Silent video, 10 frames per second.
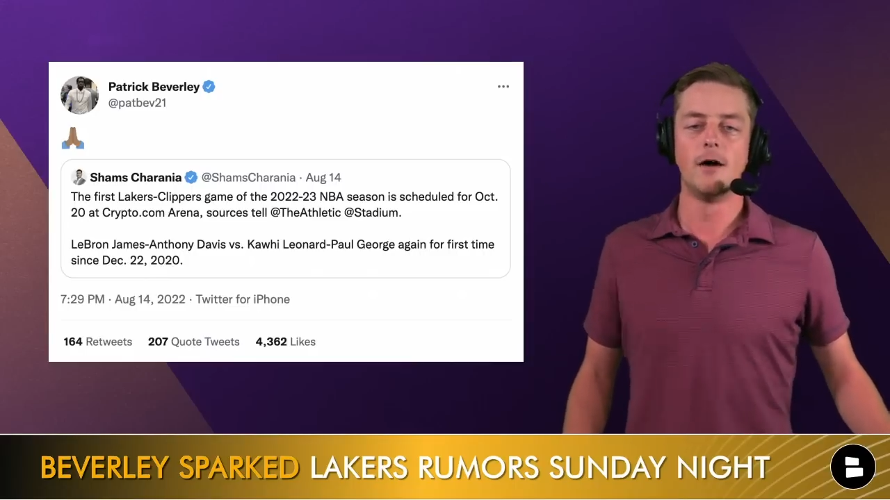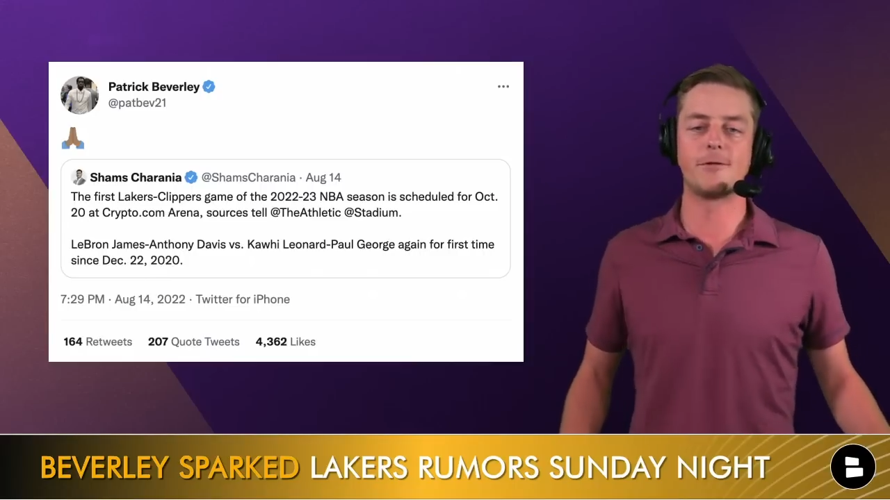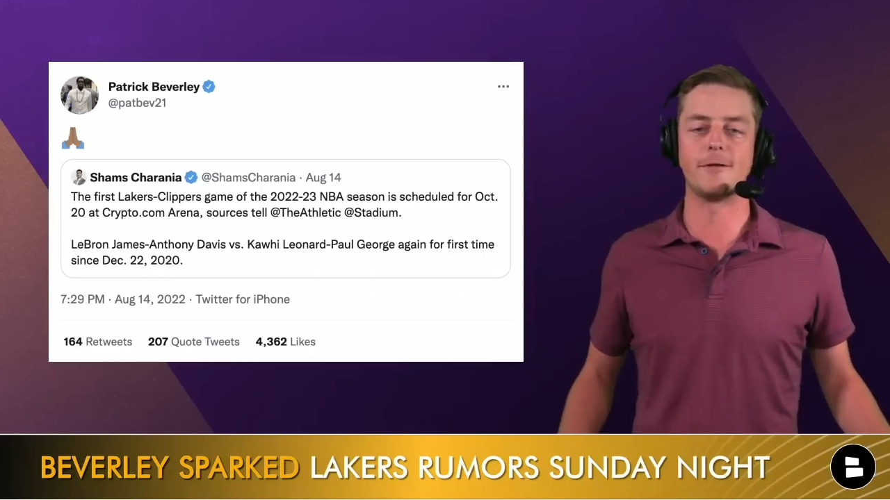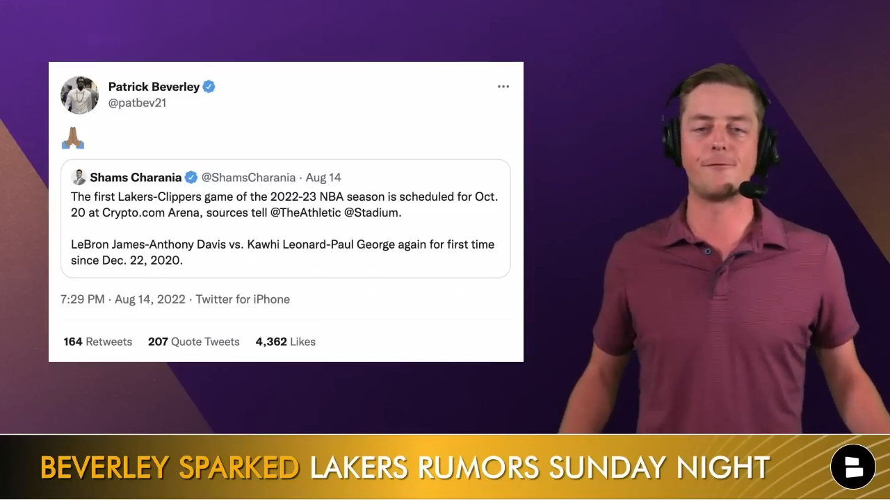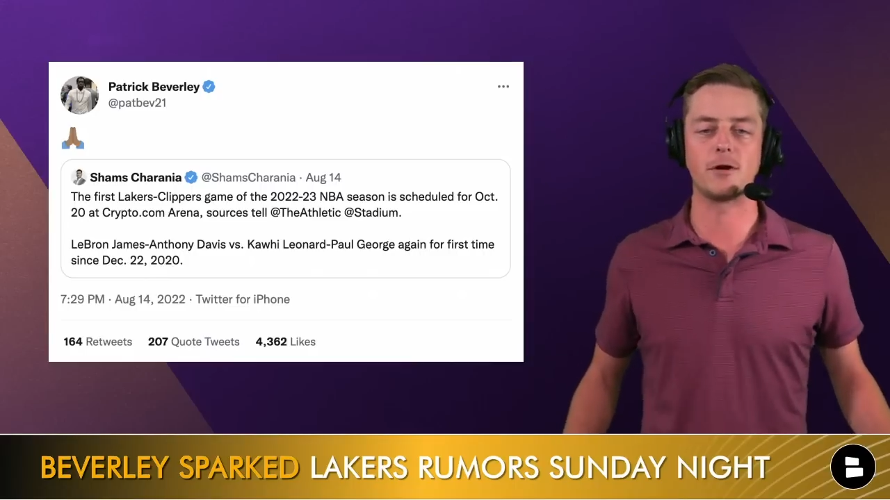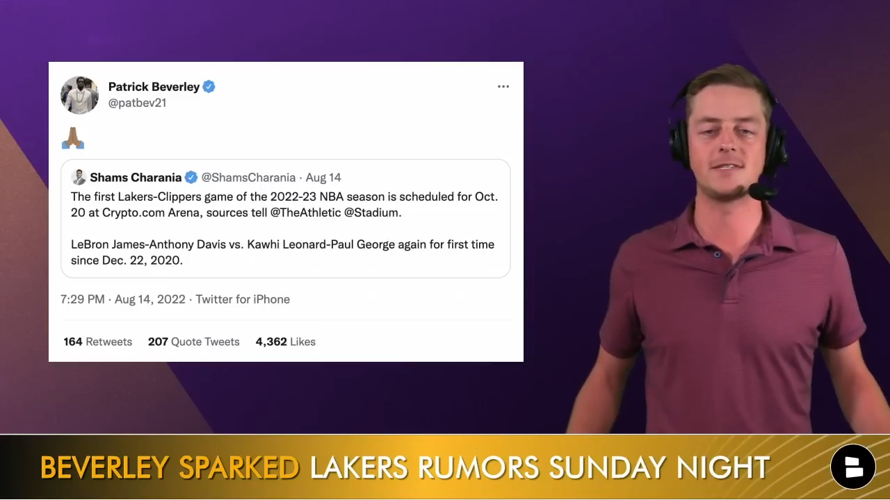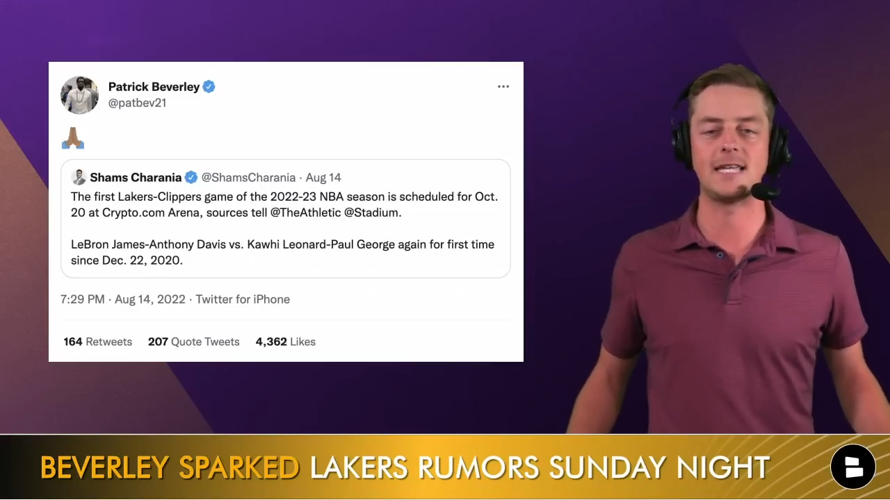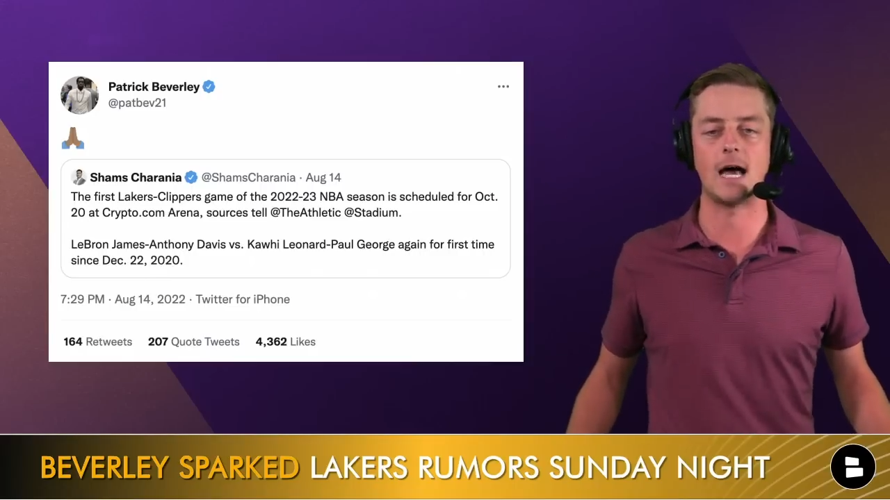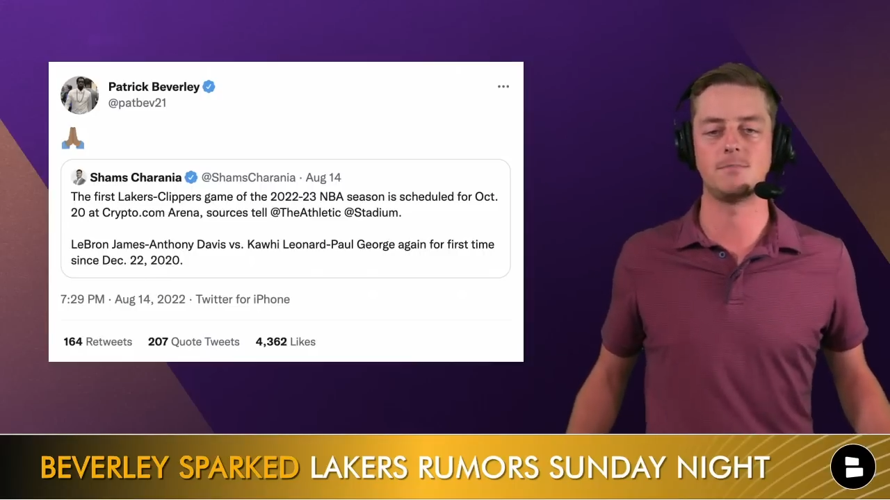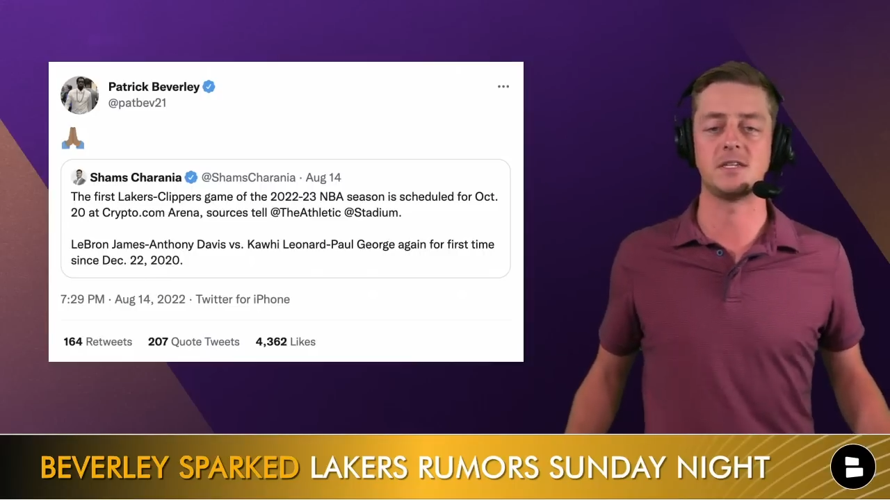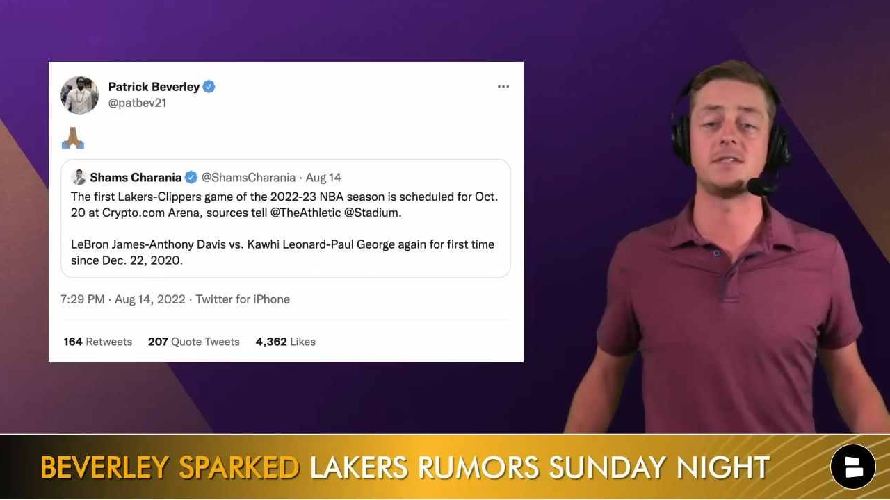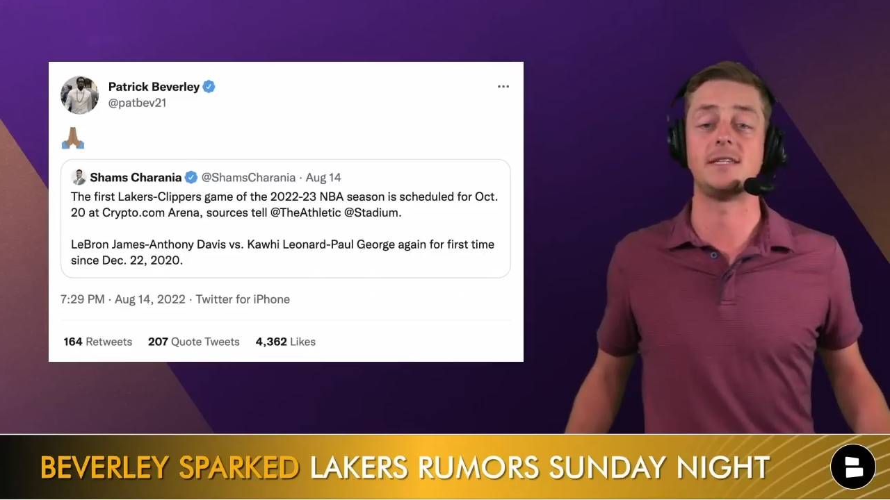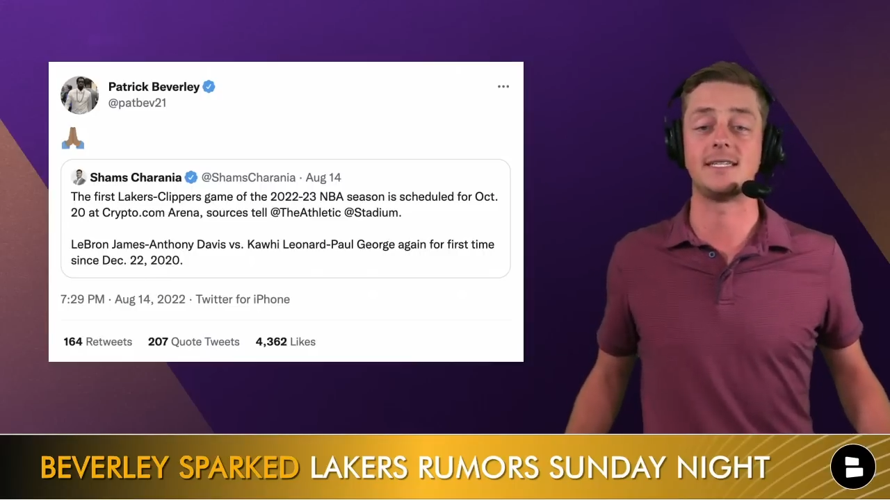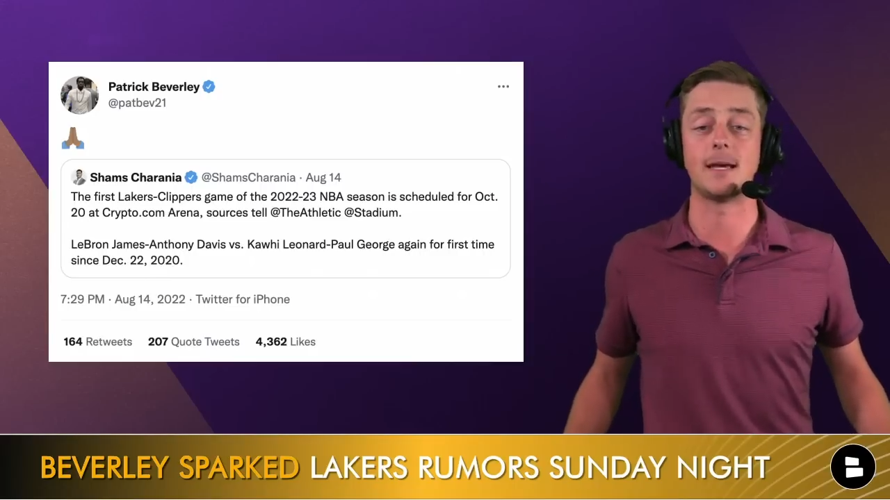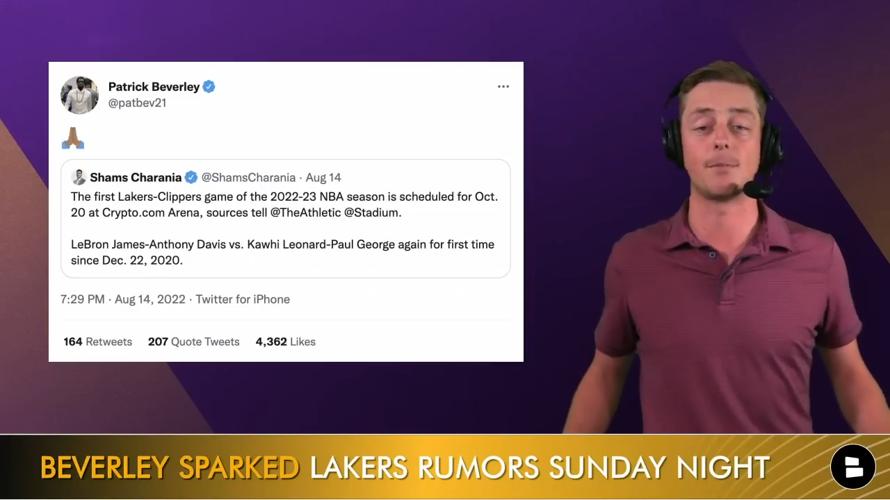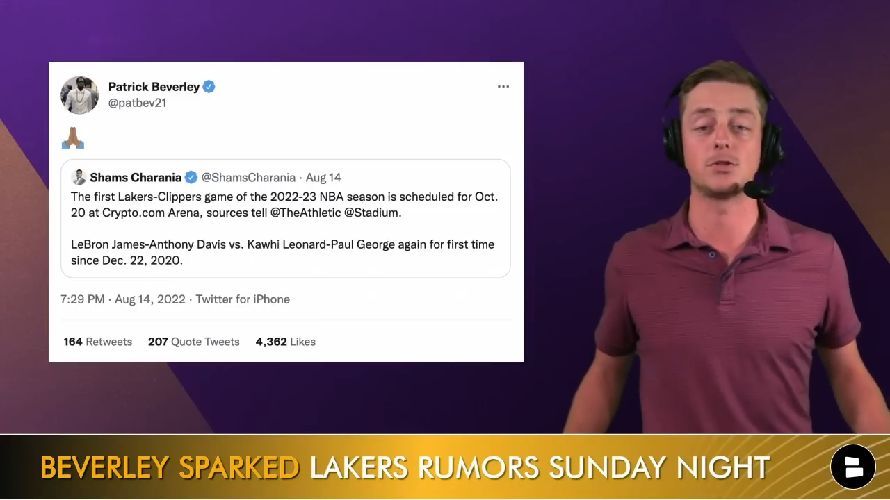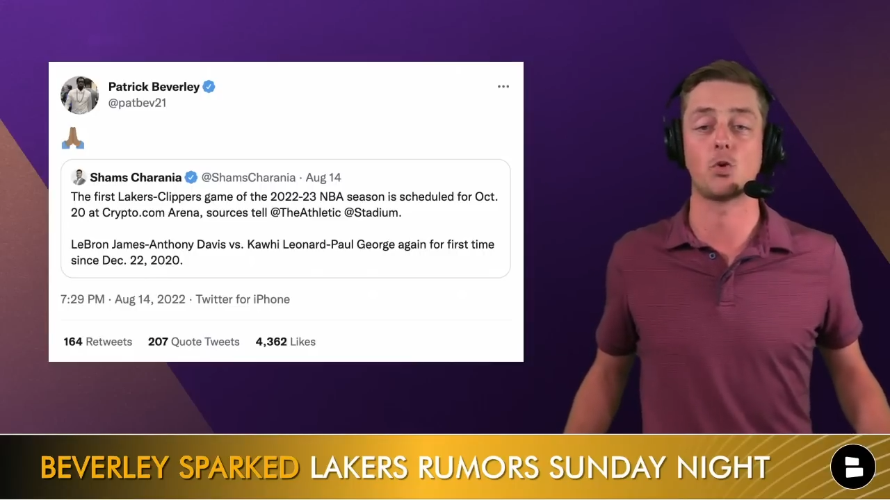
for the first time since December